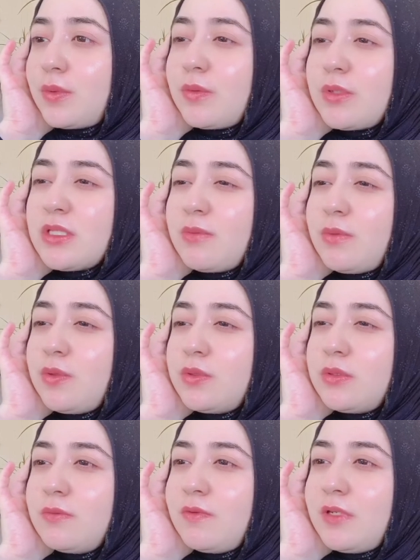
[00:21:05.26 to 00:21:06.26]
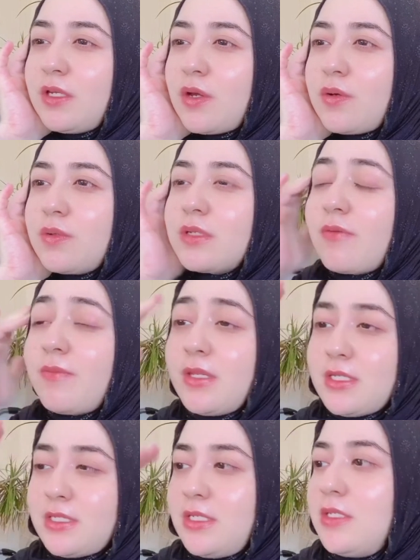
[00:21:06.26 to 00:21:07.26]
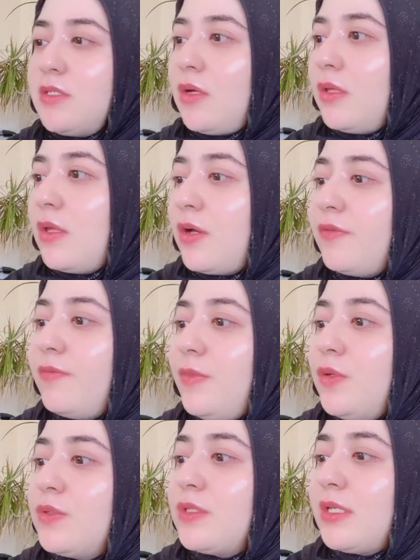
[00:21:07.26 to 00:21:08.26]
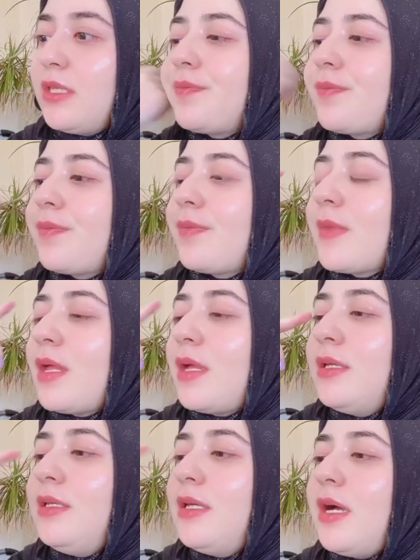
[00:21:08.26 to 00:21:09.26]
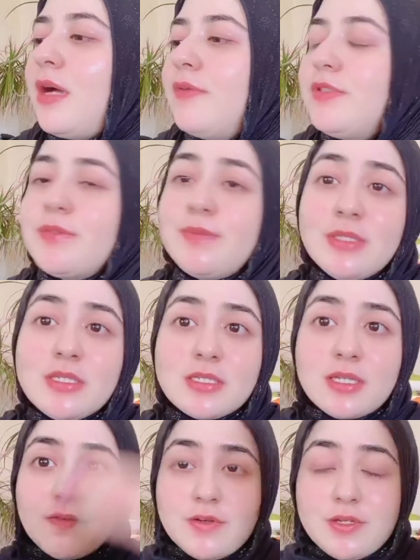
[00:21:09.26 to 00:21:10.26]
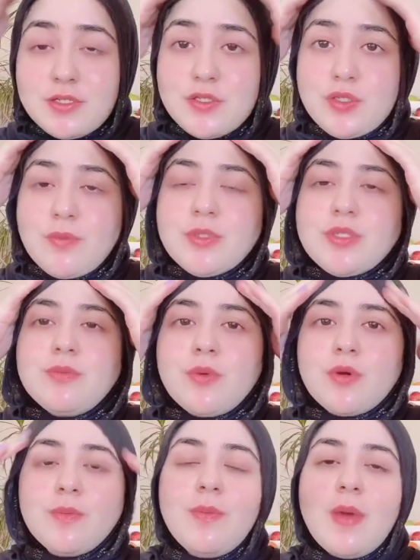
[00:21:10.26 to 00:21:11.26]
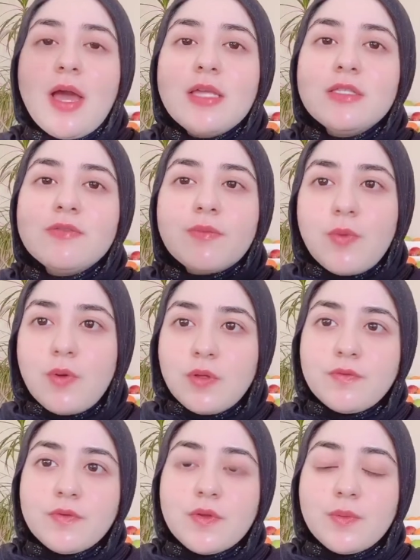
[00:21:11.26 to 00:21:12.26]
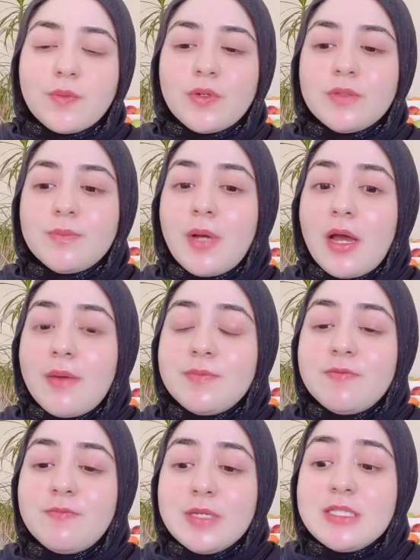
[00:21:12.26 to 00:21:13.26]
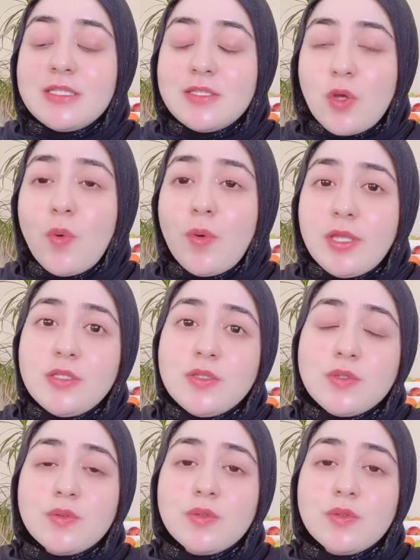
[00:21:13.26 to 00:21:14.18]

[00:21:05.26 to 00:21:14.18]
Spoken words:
watch some YouTube videos. I've been listening to a lot of music lately. Yeah, I've just been discovering so much more bands from all over the world, but I've been so into